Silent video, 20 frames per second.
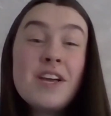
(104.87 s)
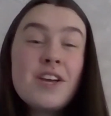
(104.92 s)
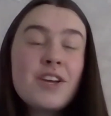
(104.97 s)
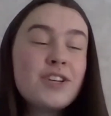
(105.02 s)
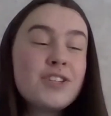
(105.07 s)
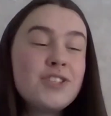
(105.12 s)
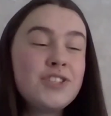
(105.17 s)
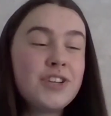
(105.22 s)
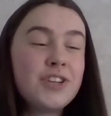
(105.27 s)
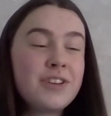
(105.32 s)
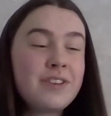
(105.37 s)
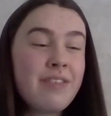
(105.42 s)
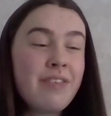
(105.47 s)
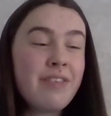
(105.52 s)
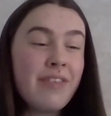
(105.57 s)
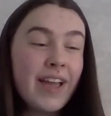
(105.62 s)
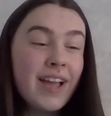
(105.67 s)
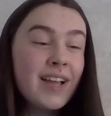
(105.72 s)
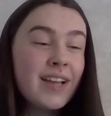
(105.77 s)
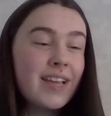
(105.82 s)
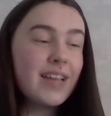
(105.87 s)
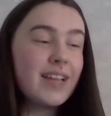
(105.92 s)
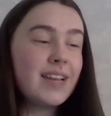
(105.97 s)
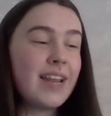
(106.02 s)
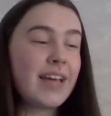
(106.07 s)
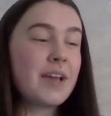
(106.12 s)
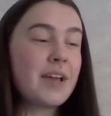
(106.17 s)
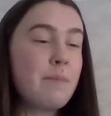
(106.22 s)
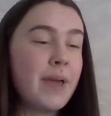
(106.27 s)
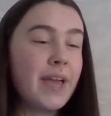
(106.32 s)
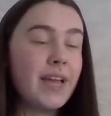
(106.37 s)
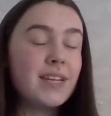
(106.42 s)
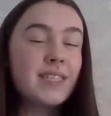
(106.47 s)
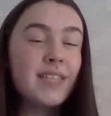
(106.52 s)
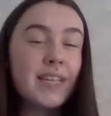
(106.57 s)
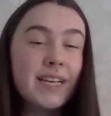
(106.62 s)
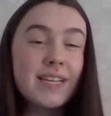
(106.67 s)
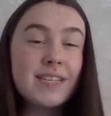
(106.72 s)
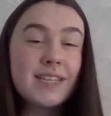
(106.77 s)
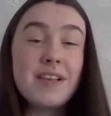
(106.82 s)
Because you'd think like
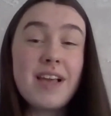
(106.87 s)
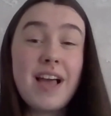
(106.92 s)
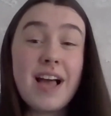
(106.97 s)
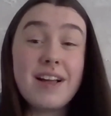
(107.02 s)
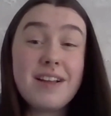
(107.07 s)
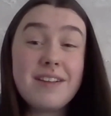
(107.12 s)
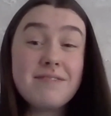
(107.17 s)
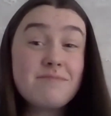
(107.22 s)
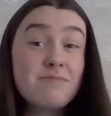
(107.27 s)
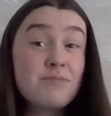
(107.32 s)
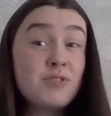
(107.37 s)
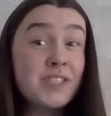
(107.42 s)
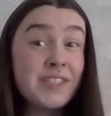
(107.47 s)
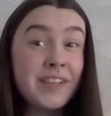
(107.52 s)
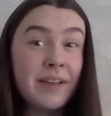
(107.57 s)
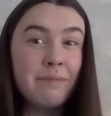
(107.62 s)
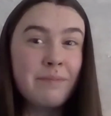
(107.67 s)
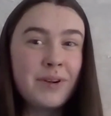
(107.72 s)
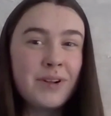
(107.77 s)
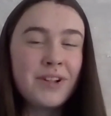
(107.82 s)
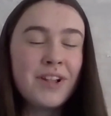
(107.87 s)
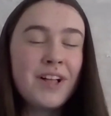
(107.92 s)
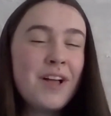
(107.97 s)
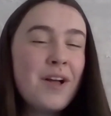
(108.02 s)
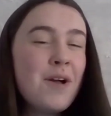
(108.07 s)
painting is simple.